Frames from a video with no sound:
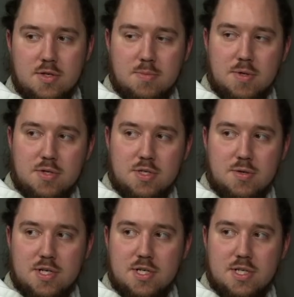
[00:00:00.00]
into bonus
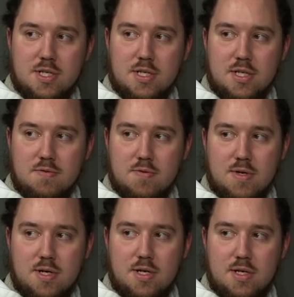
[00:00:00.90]
questions and
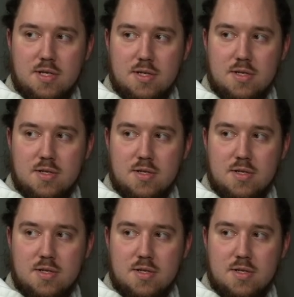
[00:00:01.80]
giveaway? And